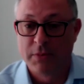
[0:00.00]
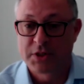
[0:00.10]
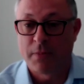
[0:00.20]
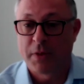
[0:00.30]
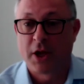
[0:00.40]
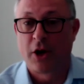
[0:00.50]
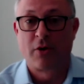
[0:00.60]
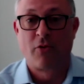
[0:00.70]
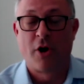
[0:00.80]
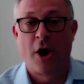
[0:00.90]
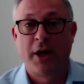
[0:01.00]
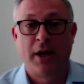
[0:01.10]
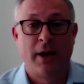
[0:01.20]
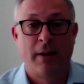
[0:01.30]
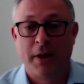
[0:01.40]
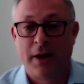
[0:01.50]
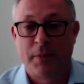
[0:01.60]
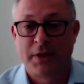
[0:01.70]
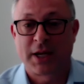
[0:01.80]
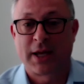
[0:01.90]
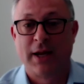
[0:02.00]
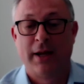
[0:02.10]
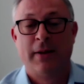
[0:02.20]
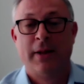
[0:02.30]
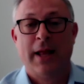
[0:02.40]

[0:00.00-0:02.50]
something going wrong in a in a particular